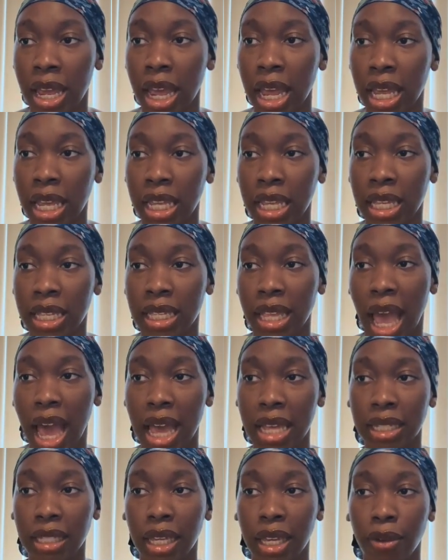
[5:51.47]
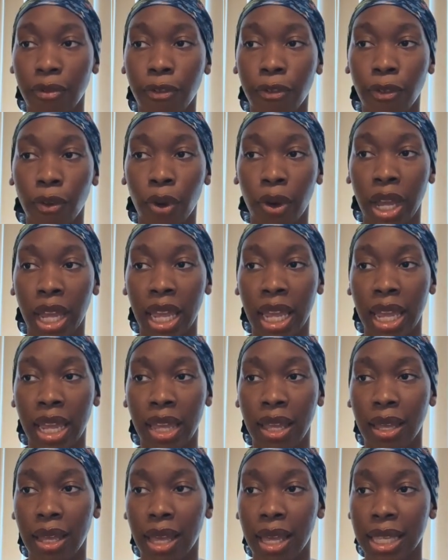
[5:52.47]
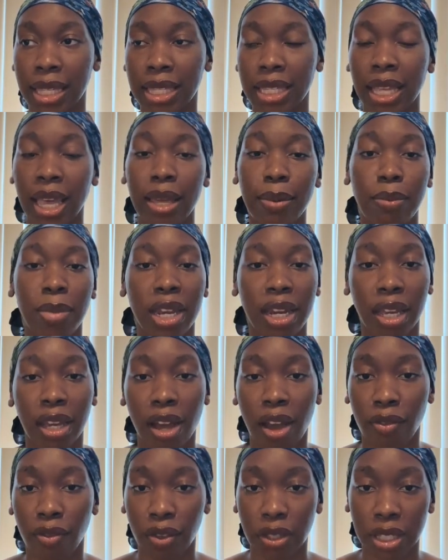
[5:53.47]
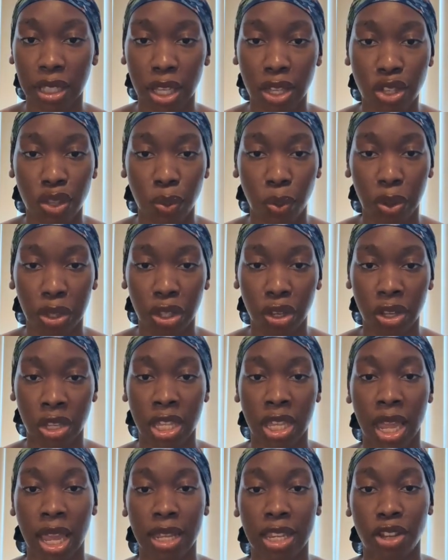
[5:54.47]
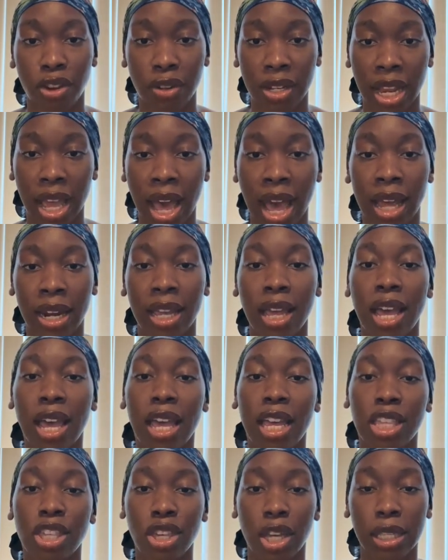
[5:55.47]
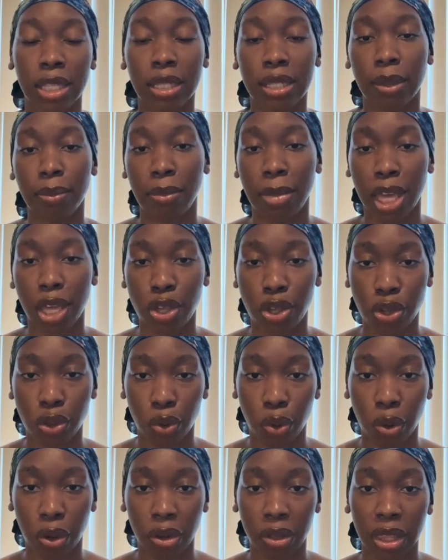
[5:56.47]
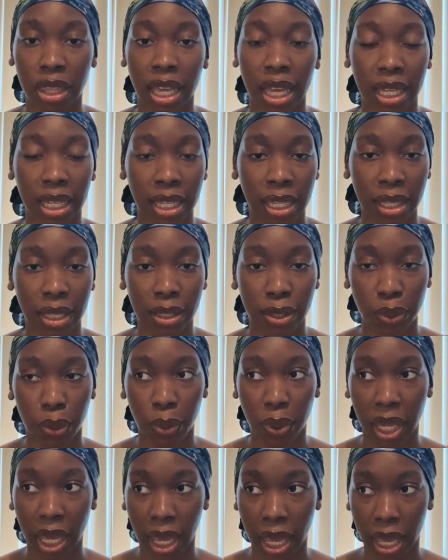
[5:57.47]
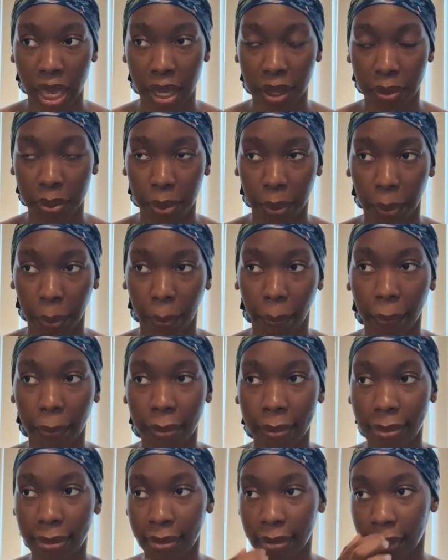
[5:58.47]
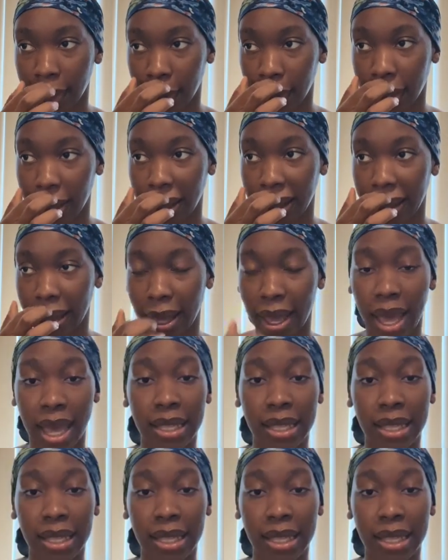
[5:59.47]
he's asking for a 10-minute conversation with your dad just to make sure that he is okay. I